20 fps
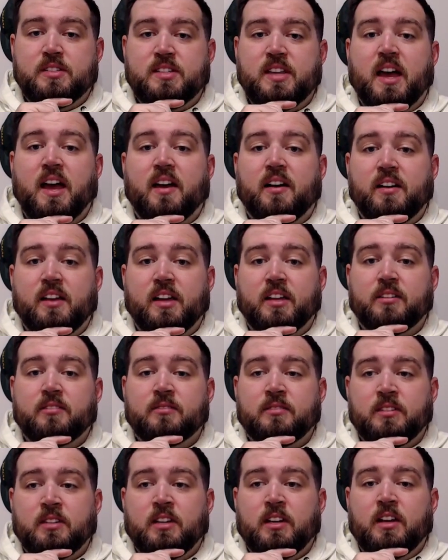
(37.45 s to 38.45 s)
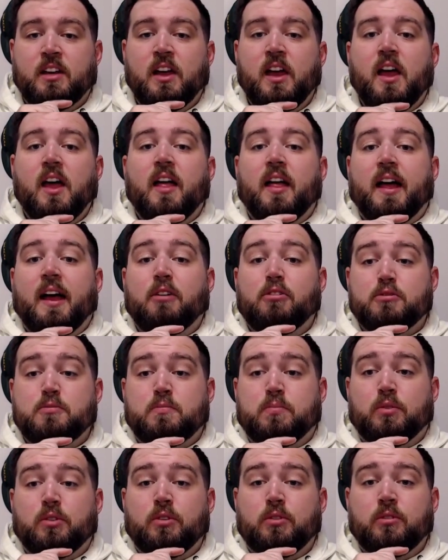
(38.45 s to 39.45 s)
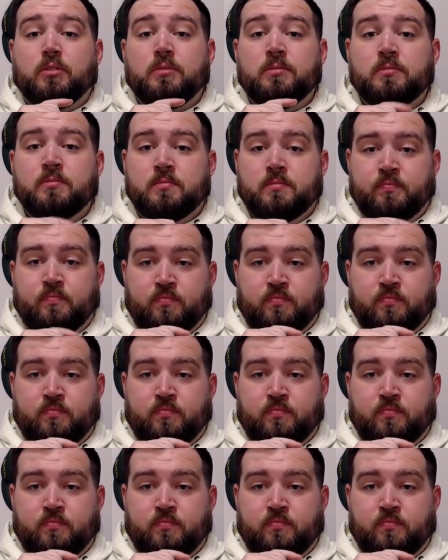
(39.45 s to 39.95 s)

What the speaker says: Saturday. That was brutal.